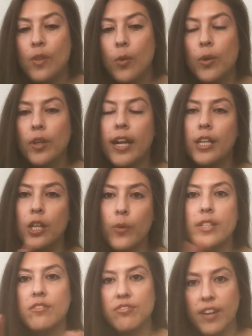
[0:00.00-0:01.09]
we were kind of going
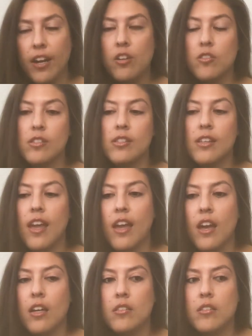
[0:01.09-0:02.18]
to fairs
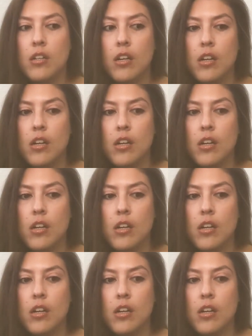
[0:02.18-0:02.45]
and